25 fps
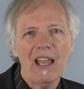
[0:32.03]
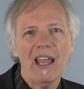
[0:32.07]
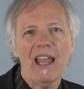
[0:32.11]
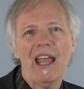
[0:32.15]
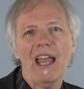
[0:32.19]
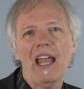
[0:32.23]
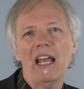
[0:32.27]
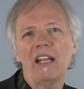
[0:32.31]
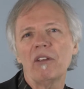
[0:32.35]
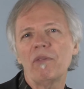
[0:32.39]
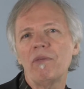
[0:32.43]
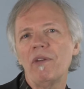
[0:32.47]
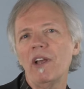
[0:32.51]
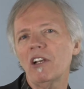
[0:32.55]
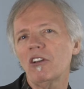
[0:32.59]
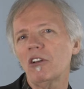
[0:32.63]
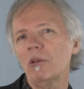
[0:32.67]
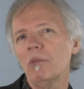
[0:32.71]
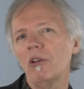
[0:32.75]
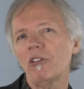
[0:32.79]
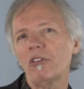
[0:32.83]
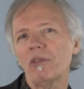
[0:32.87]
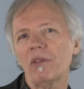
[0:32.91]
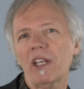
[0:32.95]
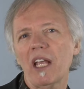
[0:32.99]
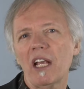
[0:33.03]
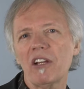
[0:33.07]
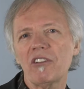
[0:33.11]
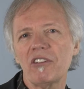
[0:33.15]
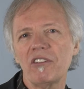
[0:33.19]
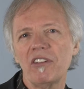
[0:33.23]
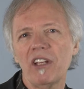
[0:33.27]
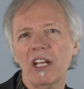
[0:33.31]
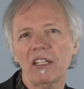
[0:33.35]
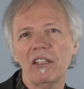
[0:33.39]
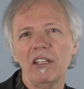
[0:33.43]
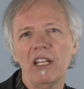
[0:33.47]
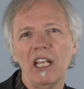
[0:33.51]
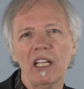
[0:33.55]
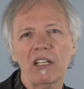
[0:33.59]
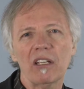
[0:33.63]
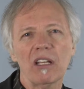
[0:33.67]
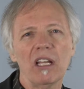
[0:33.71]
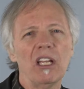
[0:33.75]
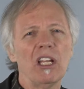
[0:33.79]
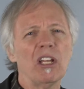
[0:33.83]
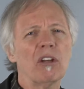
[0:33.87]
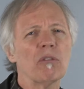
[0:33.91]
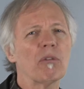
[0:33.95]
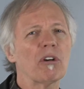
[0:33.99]
And the phacoemulsification technique
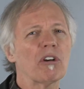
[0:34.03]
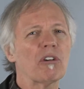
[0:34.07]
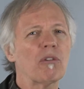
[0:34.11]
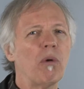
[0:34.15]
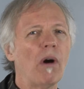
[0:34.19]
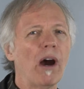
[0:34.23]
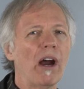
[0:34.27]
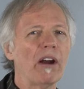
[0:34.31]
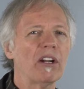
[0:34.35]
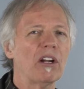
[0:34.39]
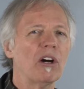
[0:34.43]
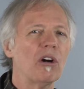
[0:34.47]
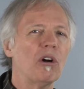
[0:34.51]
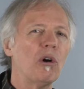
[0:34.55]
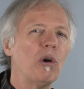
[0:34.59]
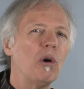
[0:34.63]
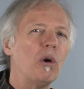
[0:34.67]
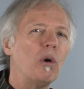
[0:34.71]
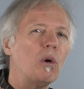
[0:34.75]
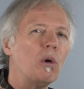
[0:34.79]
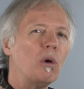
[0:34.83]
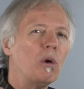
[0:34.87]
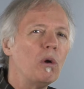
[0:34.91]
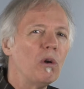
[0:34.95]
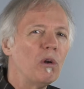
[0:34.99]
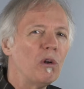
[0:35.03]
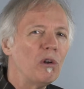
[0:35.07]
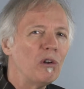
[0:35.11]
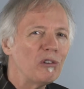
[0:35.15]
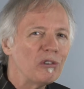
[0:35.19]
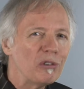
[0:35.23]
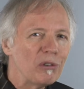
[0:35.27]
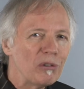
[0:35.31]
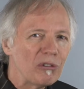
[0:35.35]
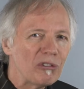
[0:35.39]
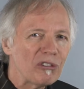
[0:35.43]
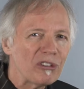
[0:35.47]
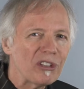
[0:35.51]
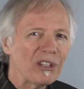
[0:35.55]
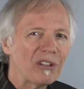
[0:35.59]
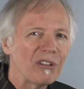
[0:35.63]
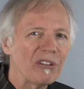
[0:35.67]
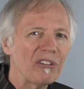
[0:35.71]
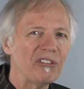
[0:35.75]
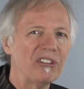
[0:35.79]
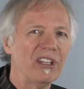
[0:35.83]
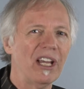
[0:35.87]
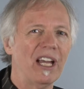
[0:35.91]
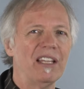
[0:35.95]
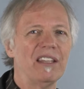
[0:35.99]
required a whole new skill
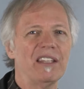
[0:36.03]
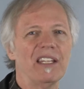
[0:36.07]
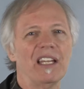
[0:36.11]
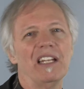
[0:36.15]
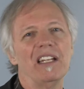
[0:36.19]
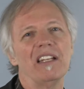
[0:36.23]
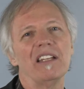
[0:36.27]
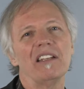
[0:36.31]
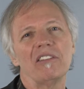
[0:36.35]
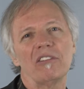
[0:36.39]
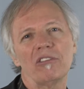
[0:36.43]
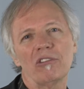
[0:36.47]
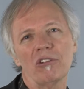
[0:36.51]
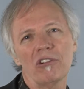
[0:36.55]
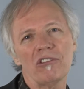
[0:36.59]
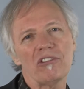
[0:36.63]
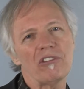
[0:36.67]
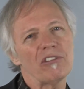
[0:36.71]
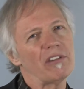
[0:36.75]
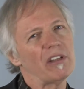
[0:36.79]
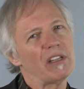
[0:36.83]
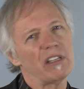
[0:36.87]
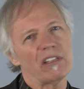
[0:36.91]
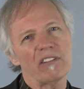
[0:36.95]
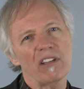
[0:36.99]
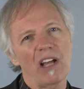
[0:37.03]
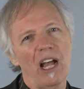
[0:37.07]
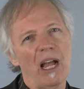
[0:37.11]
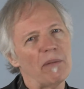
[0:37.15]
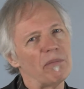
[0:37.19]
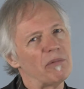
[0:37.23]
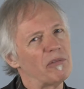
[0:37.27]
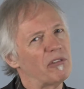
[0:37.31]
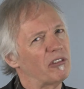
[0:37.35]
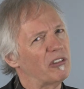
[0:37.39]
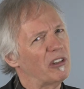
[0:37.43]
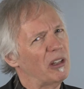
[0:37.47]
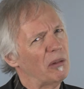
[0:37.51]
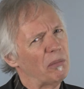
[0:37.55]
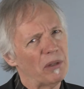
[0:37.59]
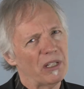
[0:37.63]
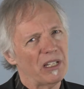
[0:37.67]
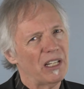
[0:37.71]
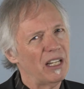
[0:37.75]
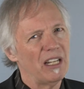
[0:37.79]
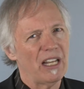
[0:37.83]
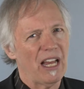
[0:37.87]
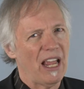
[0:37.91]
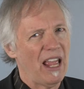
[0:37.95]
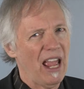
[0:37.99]
set that surgeons at the time simply
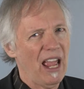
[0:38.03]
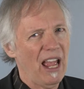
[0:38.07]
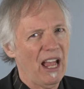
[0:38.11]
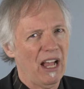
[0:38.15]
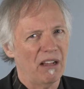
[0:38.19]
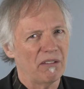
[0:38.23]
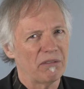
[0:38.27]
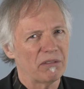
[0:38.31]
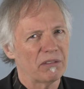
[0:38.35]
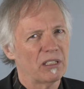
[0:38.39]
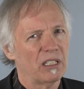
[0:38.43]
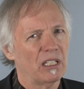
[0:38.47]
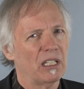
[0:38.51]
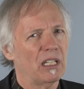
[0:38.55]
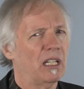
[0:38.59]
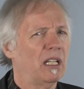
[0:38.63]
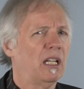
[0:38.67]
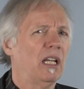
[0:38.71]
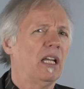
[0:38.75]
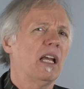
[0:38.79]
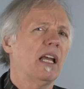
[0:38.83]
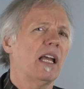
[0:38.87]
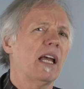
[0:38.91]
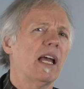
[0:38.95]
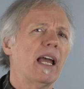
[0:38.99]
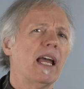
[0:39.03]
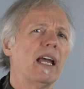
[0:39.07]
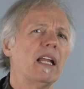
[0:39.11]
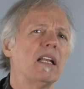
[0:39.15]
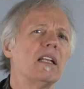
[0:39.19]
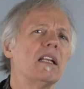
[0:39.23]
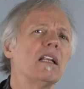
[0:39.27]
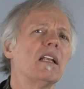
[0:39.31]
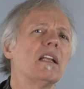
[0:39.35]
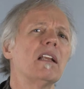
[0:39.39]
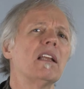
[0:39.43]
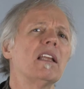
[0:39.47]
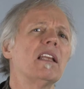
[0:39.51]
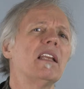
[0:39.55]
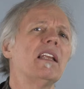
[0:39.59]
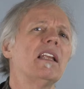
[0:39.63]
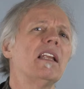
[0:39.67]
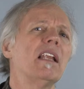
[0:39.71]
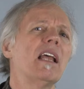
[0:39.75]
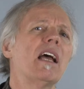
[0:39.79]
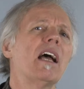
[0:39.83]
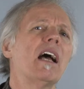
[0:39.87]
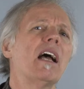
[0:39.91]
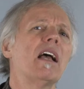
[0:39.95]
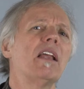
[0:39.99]
didn't have. And
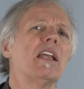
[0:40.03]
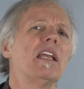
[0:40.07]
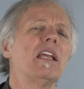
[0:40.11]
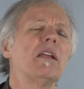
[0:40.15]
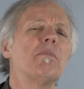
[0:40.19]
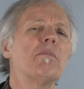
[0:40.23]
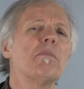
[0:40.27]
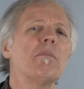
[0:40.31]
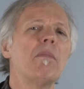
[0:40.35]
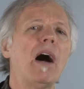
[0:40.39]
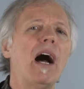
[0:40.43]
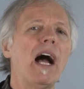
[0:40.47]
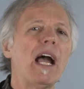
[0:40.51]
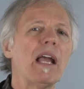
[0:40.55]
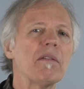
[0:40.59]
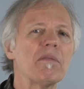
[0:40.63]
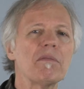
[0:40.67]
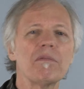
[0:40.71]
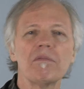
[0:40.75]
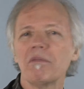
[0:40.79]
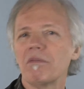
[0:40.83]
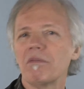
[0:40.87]
in my